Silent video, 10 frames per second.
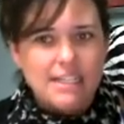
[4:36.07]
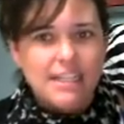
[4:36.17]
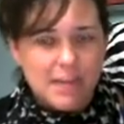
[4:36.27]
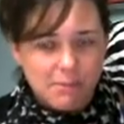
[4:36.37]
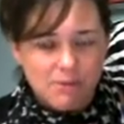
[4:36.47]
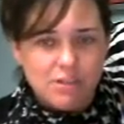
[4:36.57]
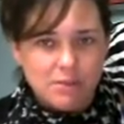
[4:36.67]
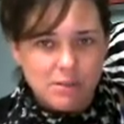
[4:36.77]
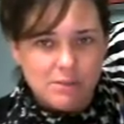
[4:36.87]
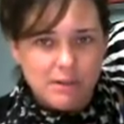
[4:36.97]
Take
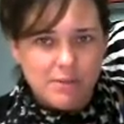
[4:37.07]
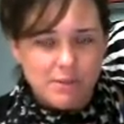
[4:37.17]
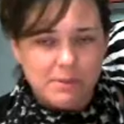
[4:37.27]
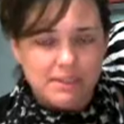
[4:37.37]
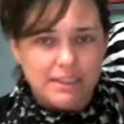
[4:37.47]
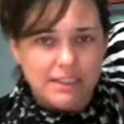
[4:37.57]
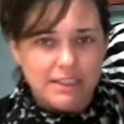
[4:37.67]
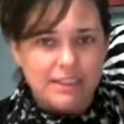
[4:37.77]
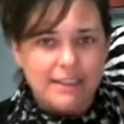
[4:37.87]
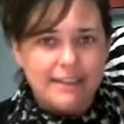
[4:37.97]
personal responsibility